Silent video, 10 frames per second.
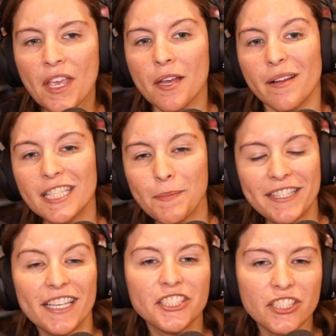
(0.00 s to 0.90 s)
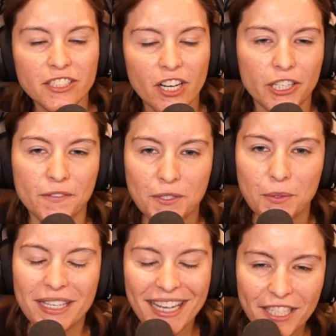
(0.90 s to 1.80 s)
But let's pay attention to StarCraft 2
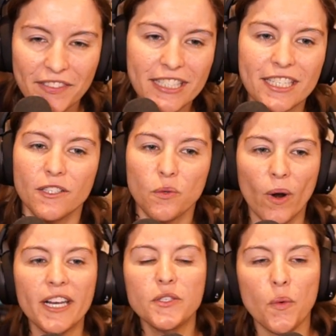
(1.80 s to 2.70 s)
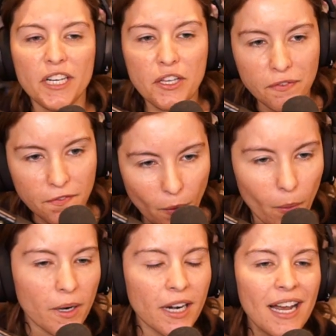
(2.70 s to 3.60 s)
Katowice
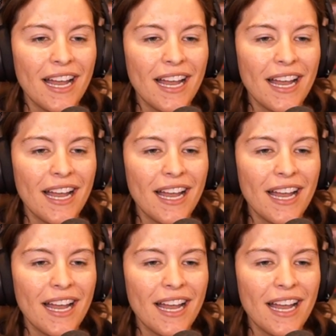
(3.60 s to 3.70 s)
2024.